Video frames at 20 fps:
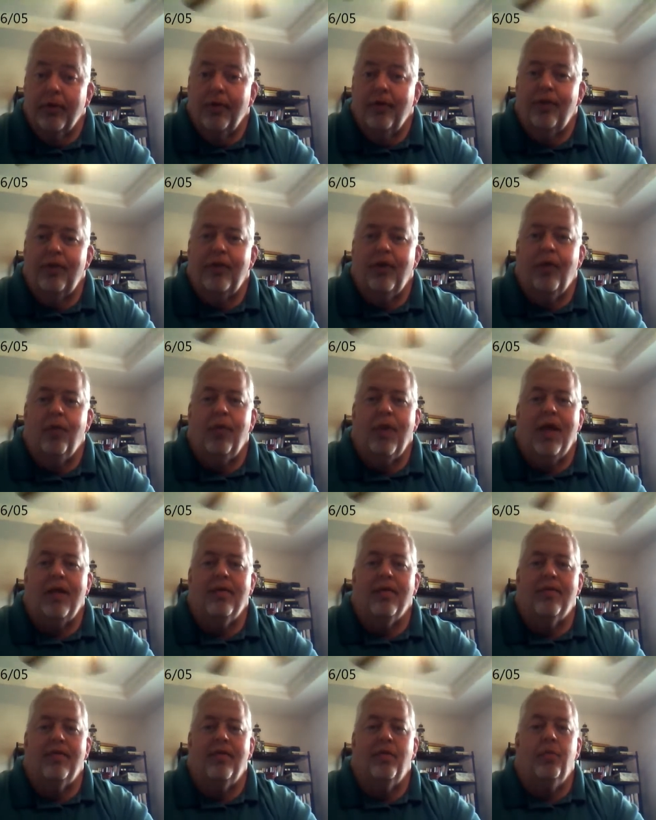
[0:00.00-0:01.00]
So
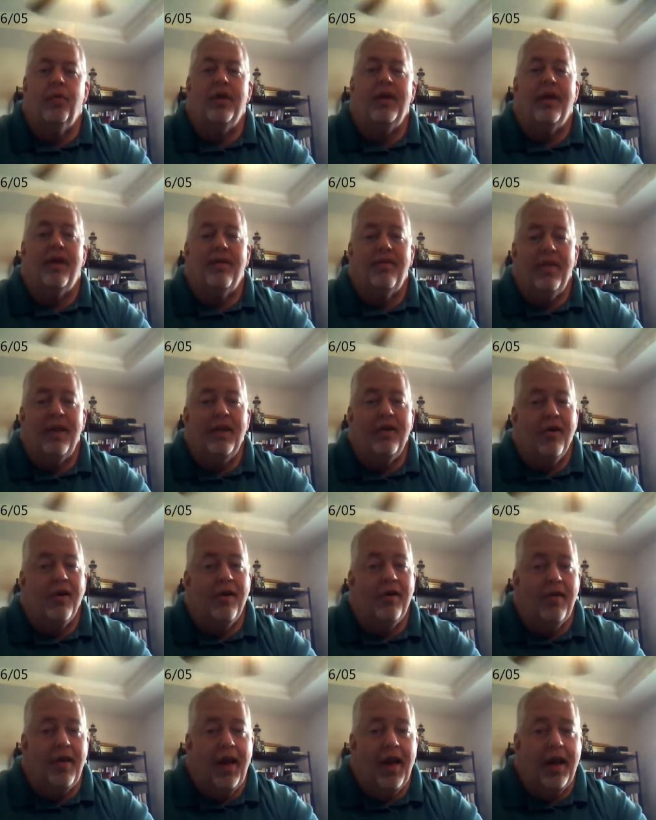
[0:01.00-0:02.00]
that we can think
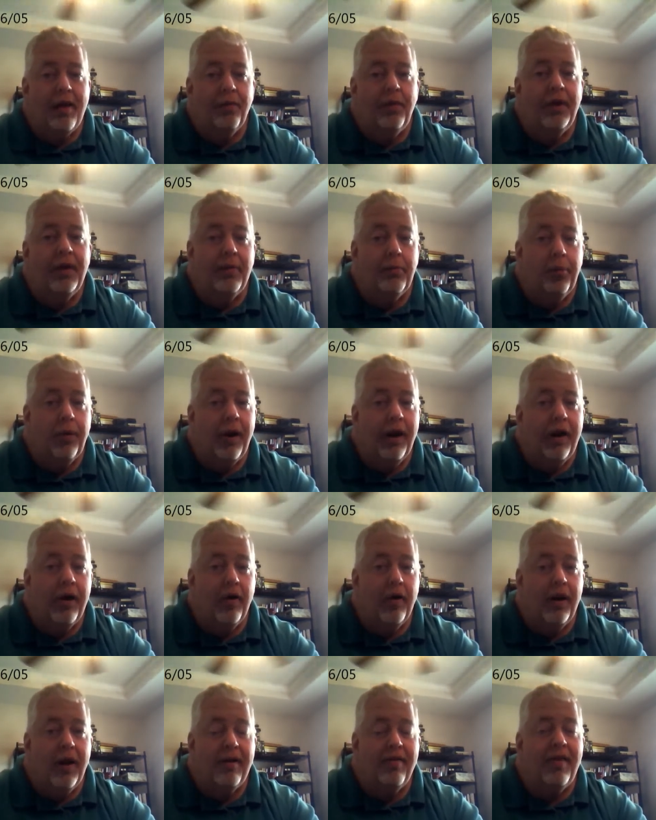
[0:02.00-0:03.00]
on that and we can pray
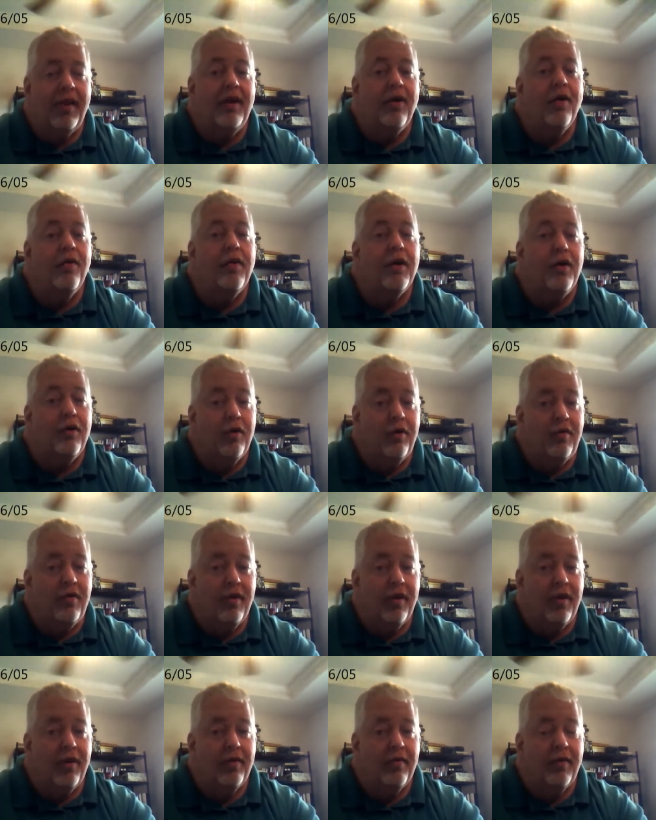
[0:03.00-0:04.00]
on that. Think on the good
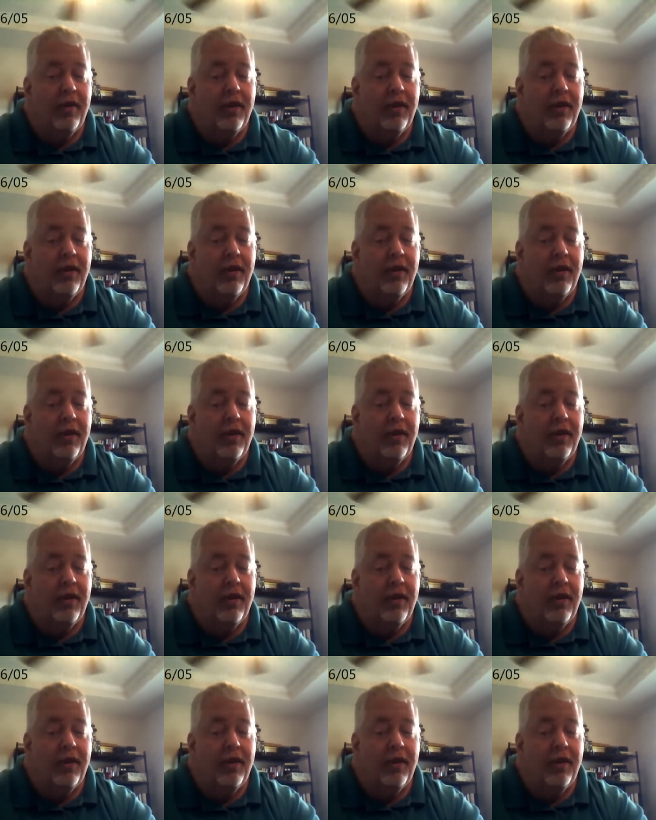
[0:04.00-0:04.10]
things.